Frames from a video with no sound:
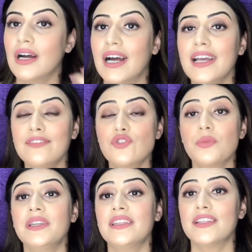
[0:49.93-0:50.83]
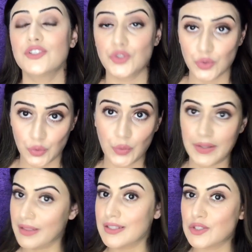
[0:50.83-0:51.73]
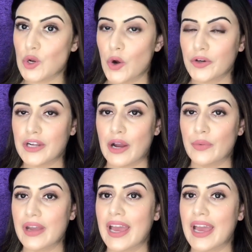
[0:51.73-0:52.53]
I have so many things to do in this lockdown